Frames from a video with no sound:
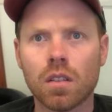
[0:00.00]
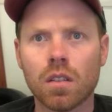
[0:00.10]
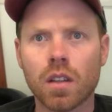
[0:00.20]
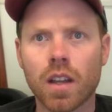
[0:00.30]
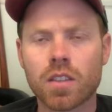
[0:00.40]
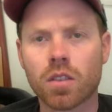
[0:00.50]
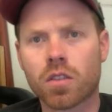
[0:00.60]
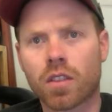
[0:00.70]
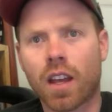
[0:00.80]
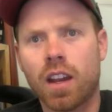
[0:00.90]
Hey,
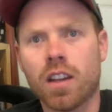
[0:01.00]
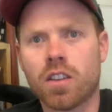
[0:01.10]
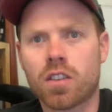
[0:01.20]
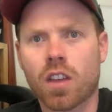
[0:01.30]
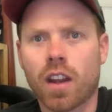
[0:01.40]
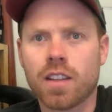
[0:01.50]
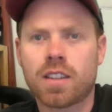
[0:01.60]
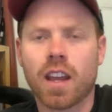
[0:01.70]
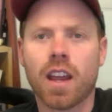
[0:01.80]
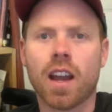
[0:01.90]
Social 10, I just thought I'd
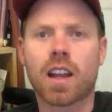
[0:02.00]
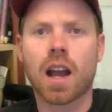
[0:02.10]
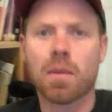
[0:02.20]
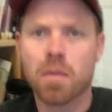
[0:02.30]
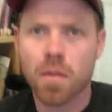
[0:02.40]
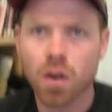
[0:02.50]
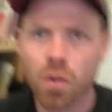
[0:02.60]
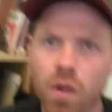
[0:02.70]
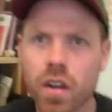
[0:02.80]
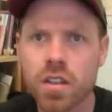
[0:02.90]
say a couple more
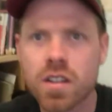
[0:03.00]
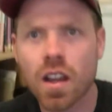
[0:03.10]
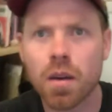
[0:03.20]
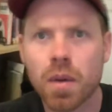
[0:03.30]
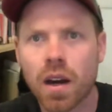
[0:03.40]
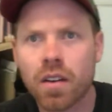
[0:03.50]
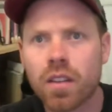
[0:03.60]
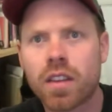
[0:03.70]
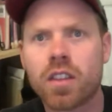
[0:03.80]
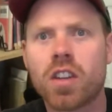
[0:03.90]
words
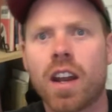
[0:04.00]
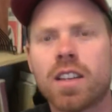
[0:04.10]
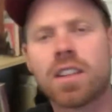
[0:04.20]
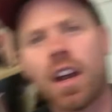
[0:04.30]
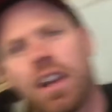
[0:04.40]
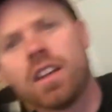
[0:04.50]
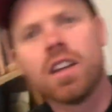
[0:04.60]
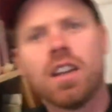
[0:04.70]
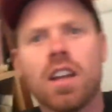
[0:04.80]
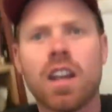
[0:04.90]
about the genocide
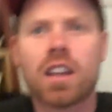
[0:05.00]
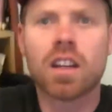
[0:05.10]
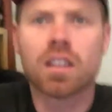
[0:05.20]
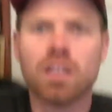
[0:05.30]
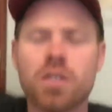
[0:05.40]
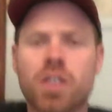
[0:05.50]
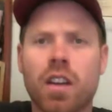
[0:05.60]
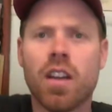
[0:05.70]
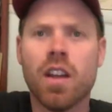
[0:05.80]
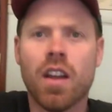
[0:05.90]
in
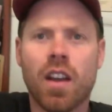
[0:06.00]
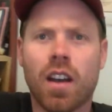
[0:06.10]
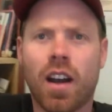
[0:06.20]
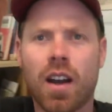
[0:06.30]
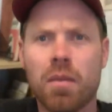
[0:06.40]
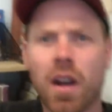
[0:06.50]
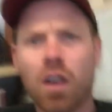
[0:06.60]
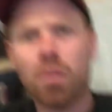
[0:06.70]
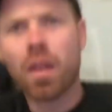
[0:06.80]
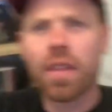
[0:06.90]
conclusion. Um, I
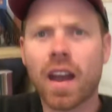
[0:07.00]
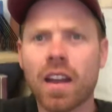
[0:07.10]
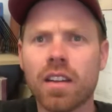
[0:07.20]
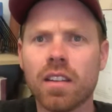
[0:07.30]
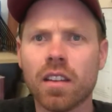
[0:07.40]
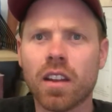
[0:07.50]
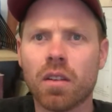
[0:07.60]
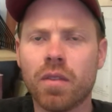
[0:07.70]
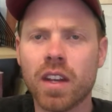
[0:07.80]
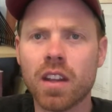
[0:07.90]
hope that that little
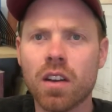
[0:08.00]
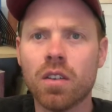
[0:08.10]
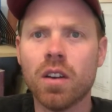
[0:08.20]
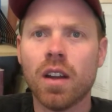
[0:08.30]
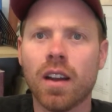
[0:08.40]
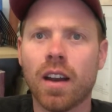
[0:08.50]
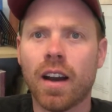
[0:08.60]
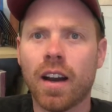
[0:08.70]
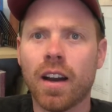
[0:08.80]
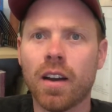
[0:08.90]
video
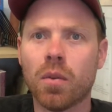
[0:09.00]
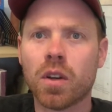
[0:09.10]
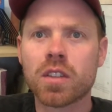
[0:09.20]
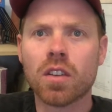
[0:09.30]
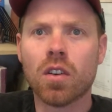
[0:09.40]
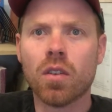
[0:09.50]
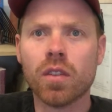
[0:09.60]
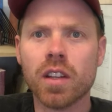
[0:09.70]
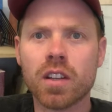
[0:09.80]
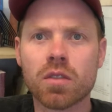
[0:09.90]
uh, wasn't
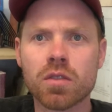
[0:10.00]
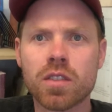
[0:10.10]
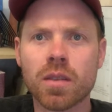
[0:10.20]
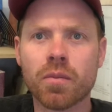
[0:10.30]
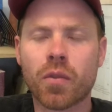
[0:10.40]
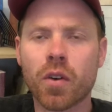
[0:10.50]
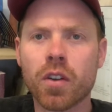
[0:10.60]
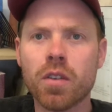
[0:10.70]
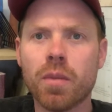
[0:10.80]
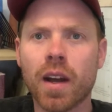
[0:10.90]
overly gruesome for
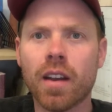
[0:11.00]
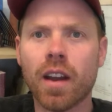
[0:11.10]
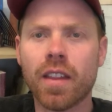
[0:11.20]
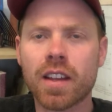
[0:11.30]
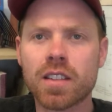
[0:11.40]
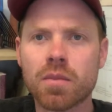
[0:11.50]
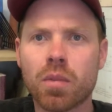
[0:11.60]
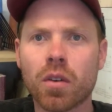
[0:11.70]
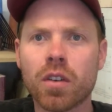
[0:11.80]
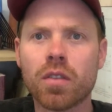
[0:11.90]
you, but I think it's
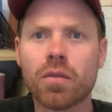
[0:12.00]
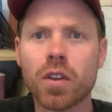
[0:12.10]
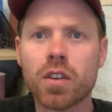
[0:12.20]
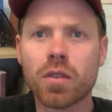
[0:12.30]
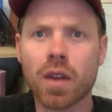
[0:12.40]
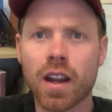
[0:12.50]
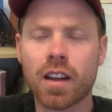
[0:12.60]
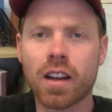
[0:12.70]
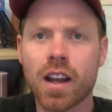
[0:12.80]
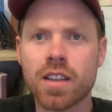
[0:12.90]
important for you to
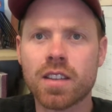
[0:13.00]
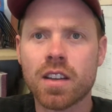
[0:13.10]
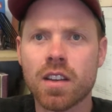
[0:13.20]
recognize